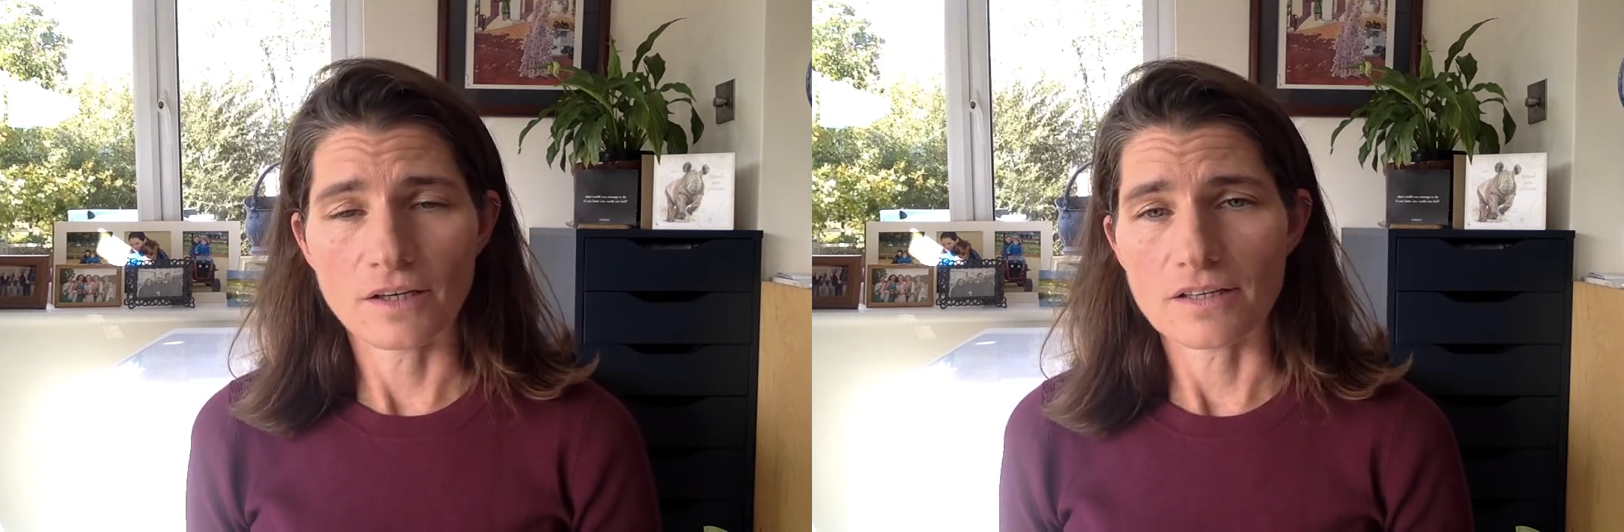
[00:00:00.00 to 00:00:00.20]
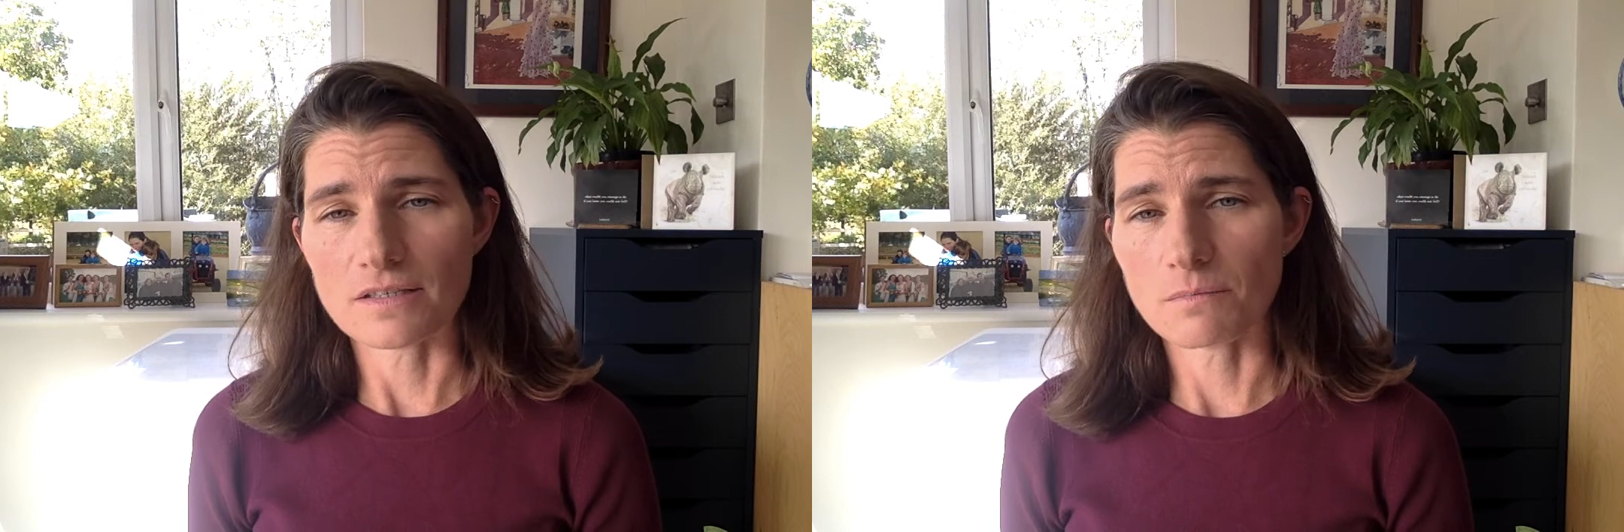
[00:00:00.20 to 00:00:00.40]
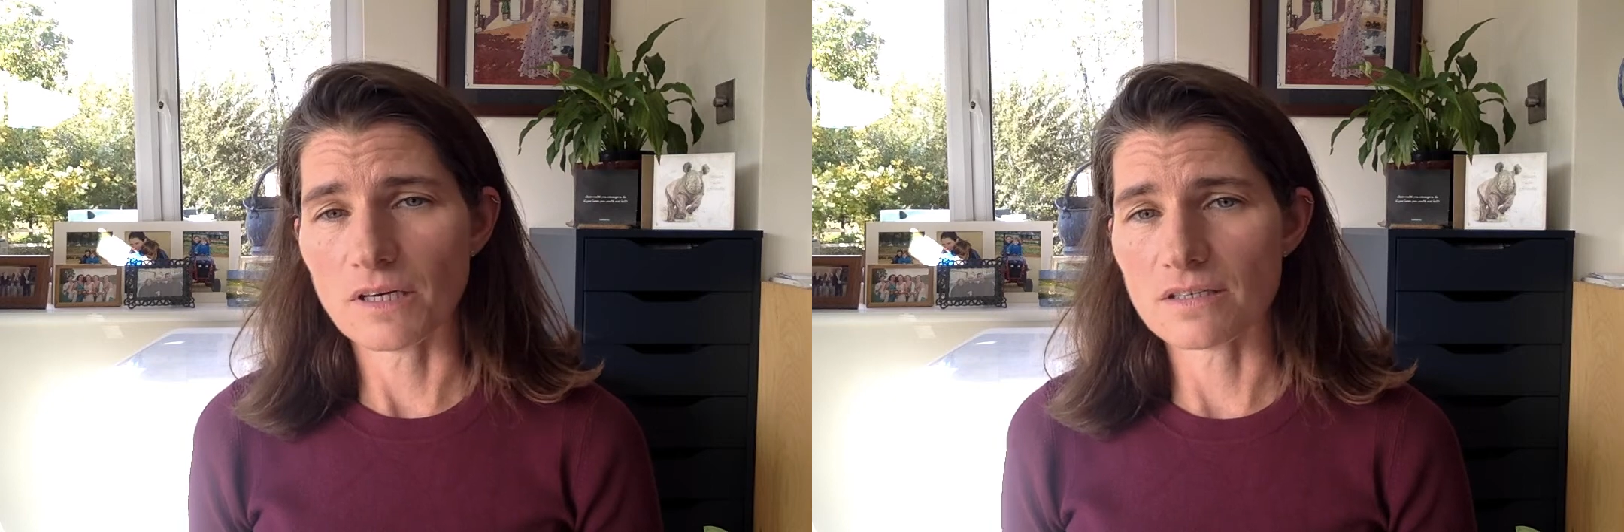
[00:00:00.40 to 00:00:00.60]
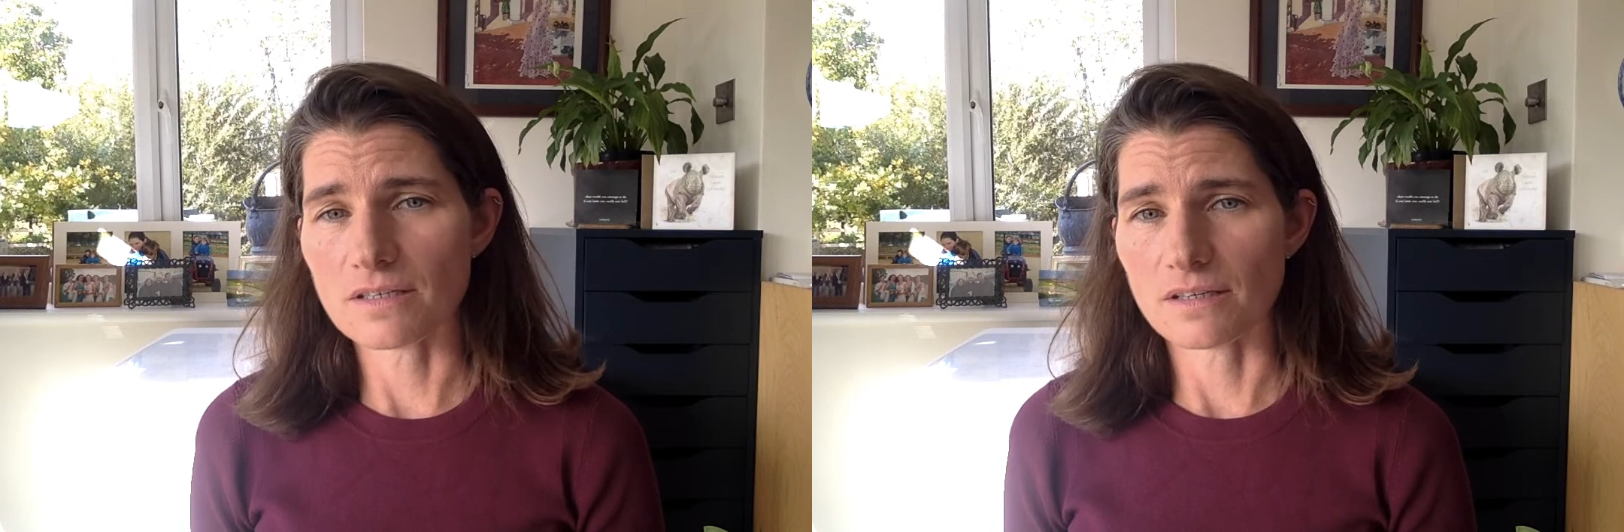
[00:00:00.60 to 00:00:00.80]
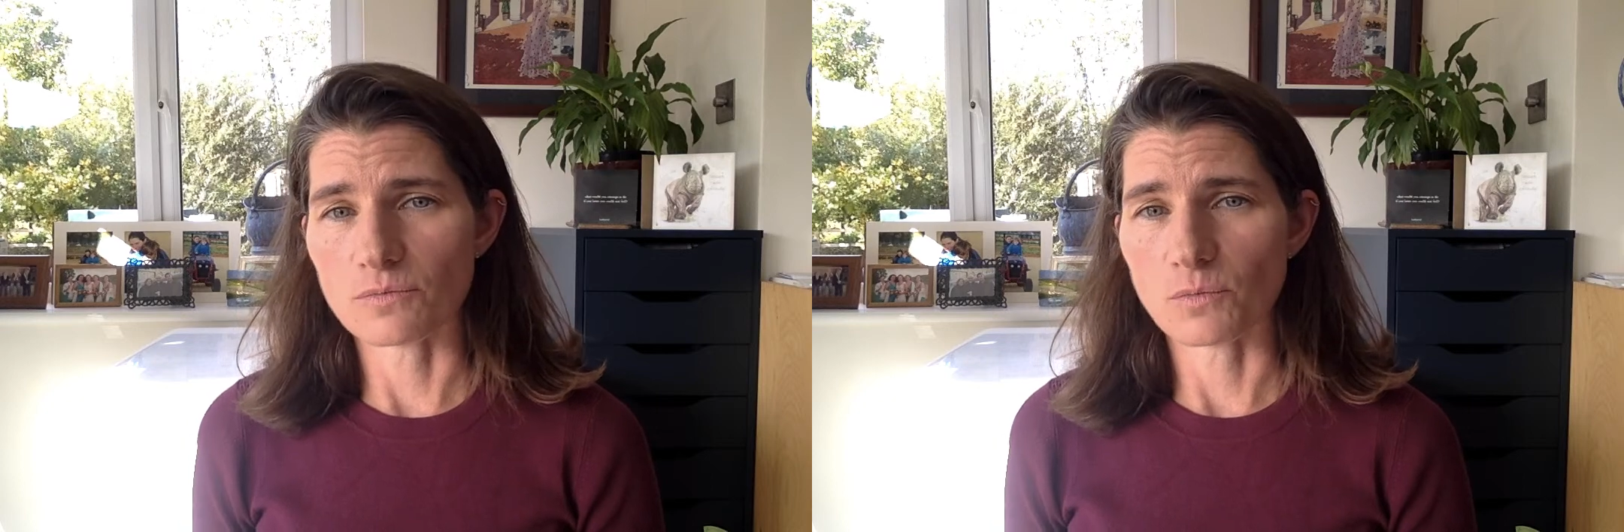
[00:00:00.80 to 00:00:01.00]
This means
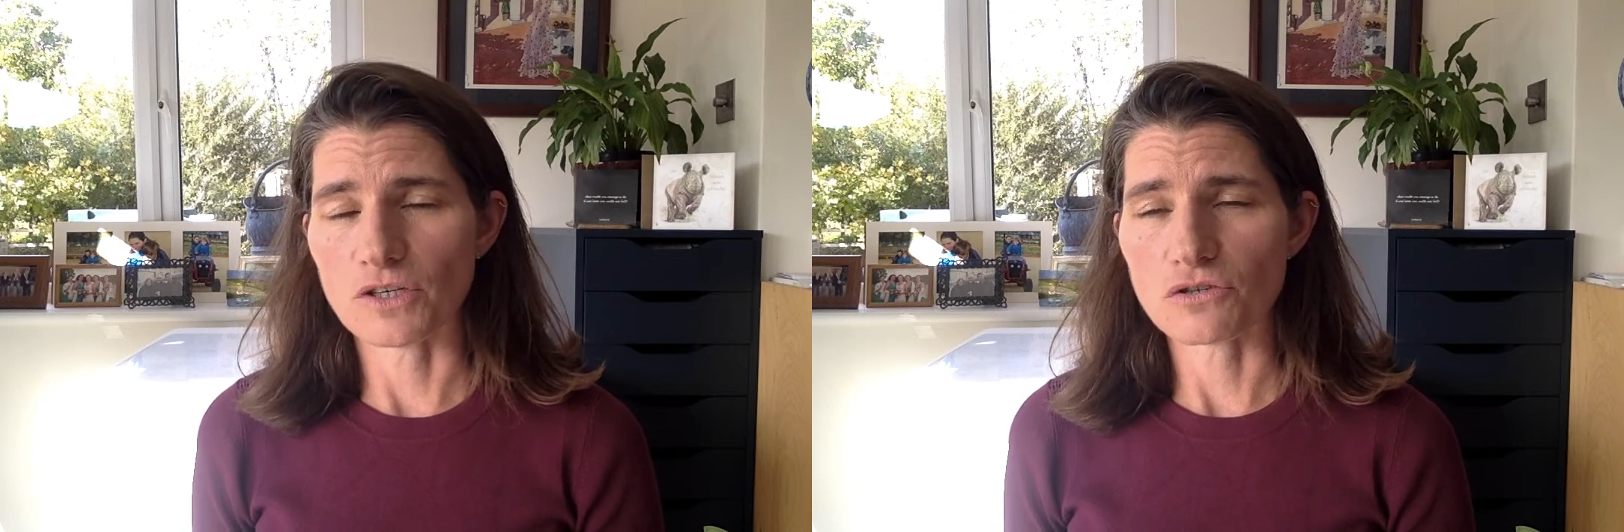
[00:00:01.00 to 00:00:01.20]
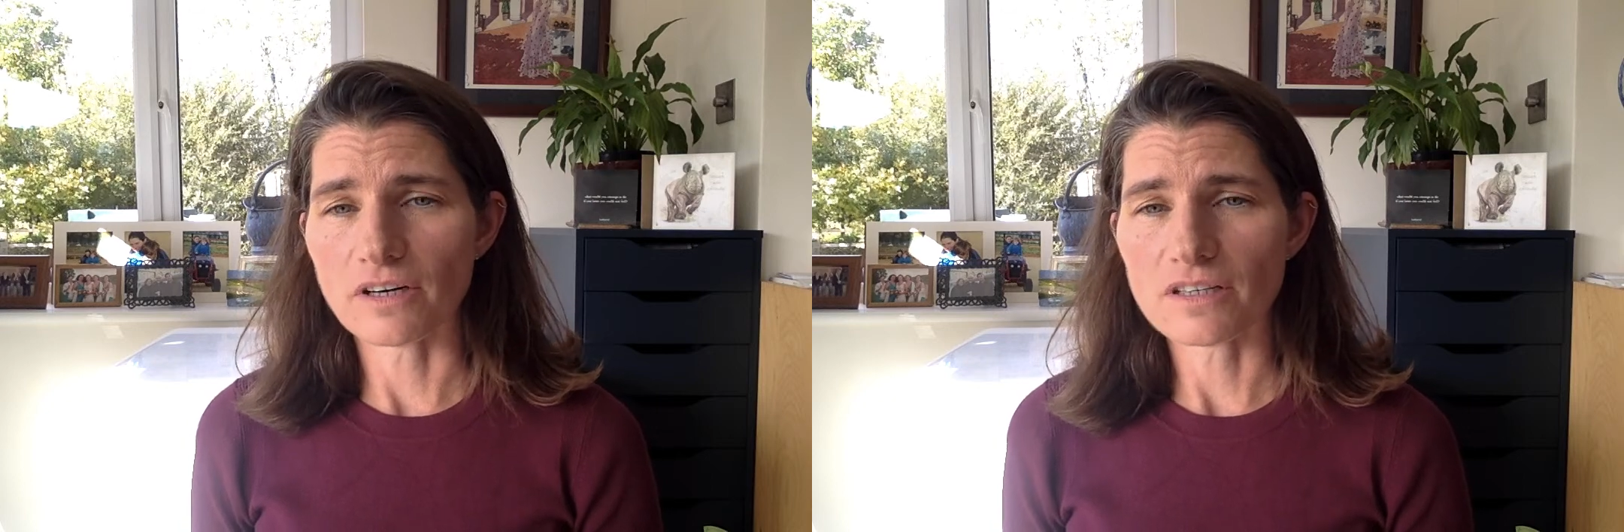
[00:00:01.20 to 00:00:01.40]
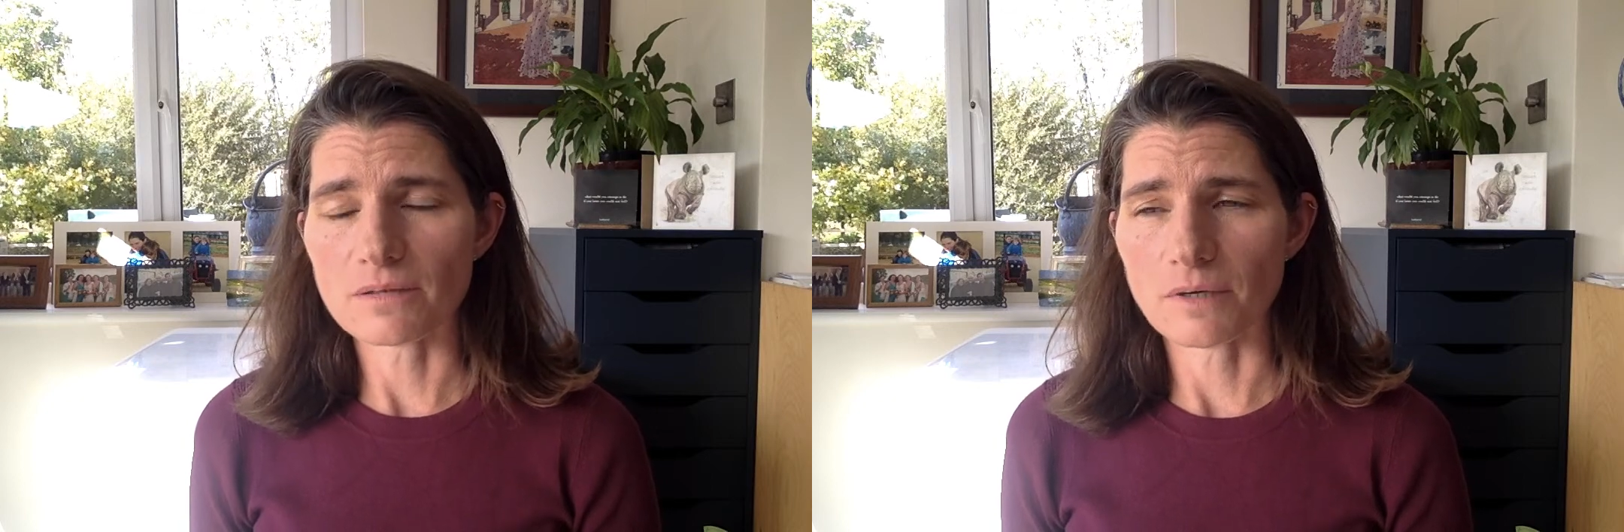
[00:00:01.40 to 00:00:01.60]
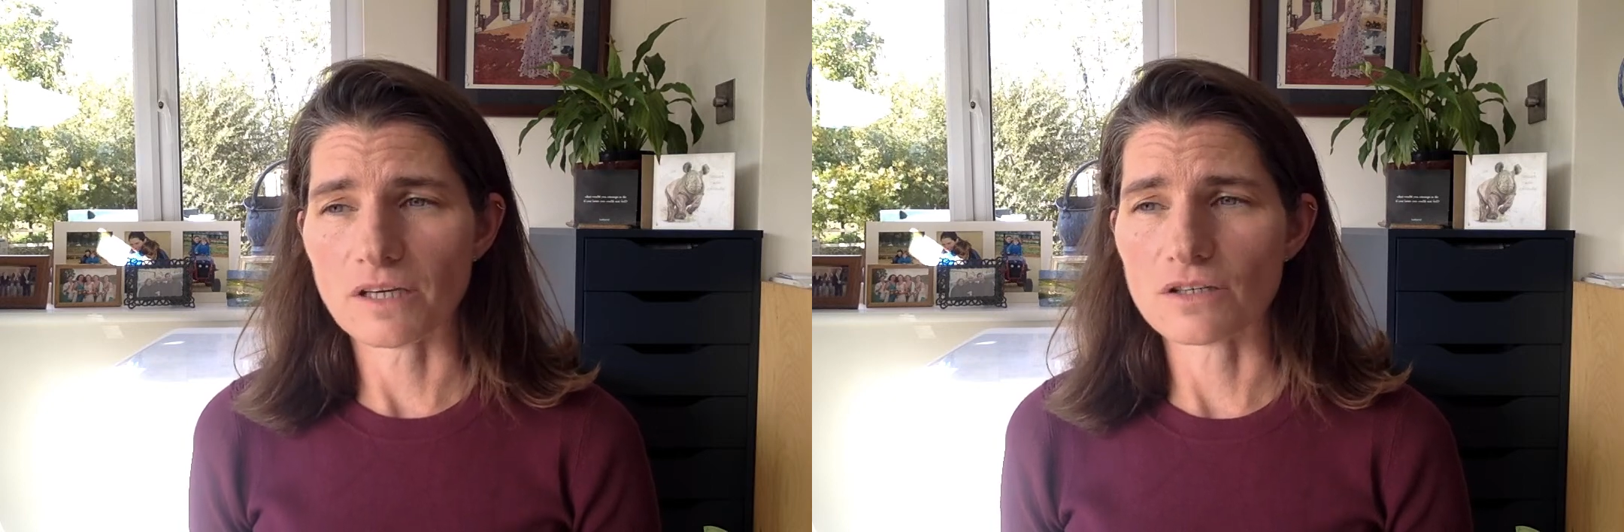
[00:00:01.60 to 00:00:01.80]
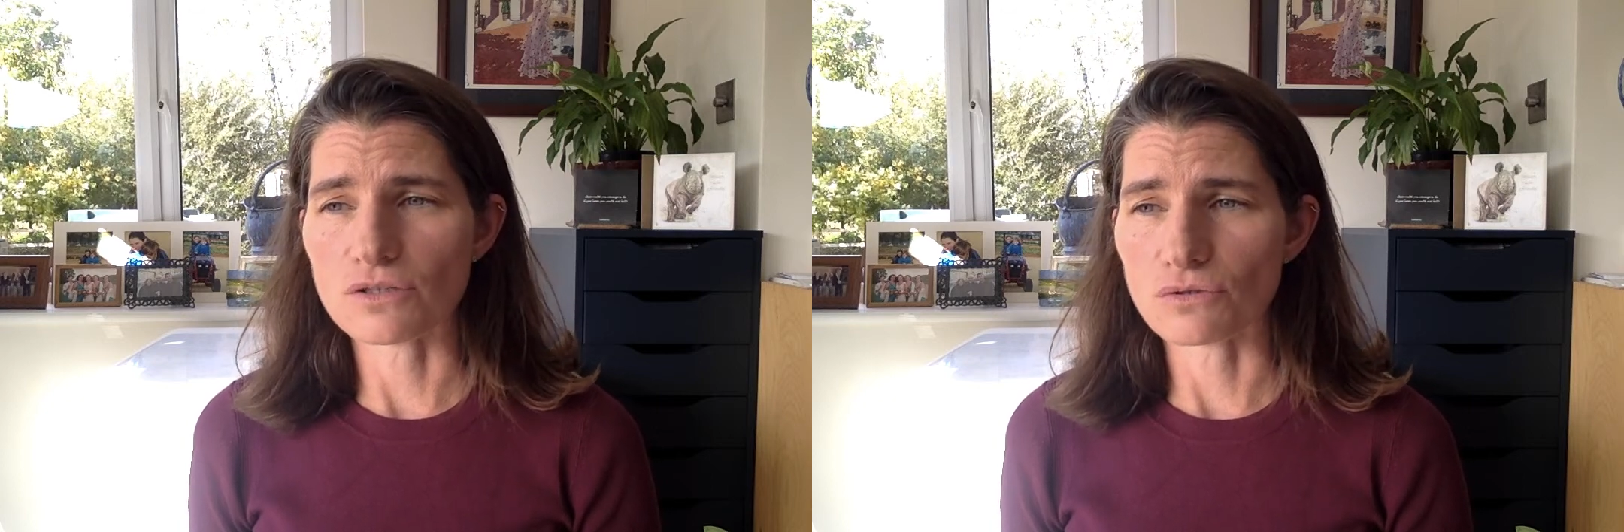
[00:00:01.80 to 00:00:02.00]
that we're trying to
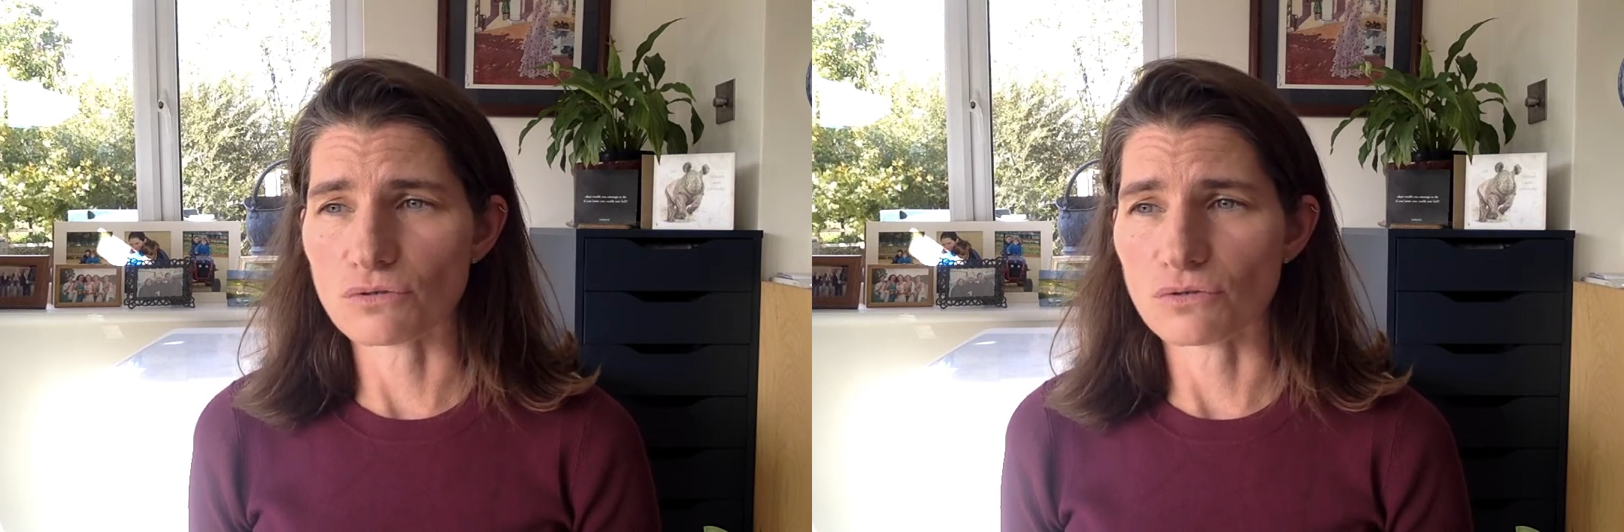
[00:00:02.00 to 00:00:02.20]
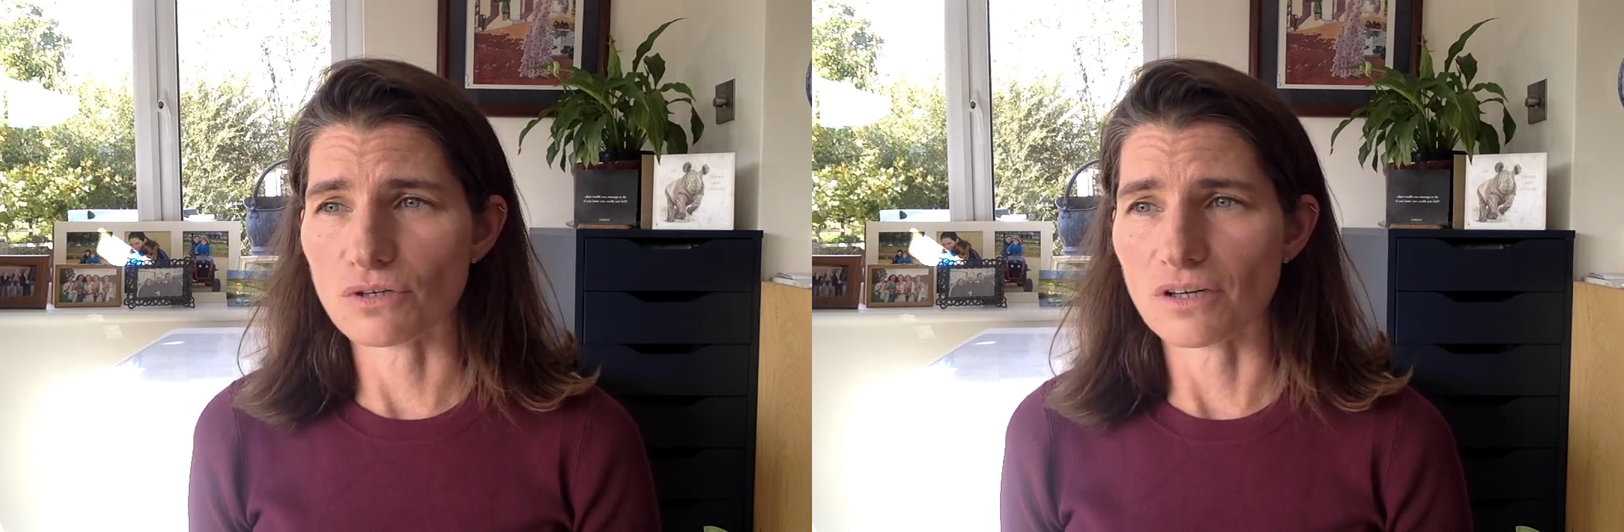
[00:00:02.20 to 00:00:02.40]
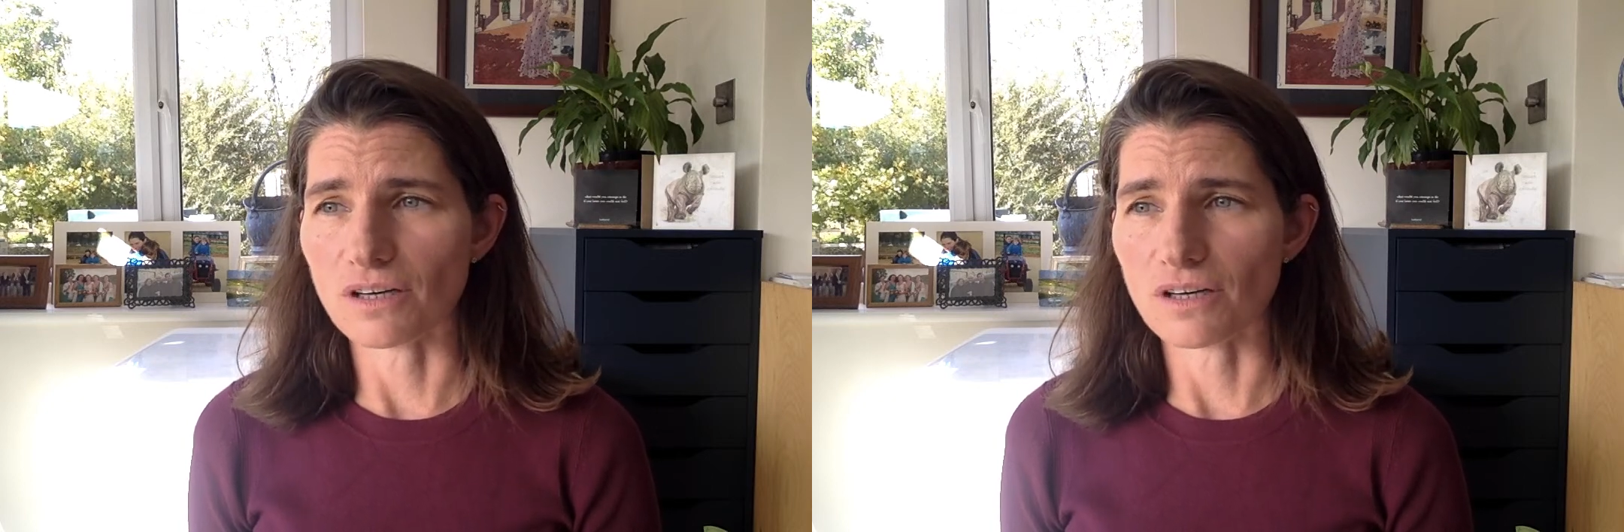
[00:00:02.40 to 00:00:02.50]
make sure